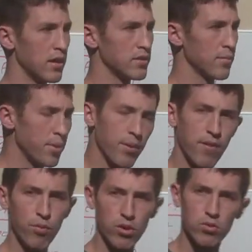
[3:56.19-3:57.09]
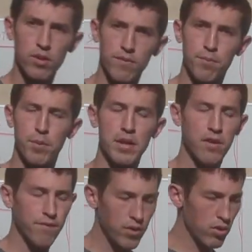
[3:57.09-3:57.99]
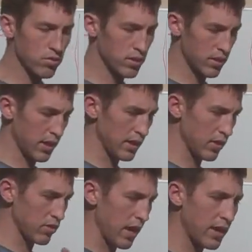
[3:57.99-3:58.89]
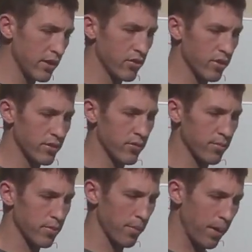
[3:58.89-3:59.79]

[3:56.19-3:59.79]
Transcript: Some people I've worked with have been confused and think they're 90 degrees from the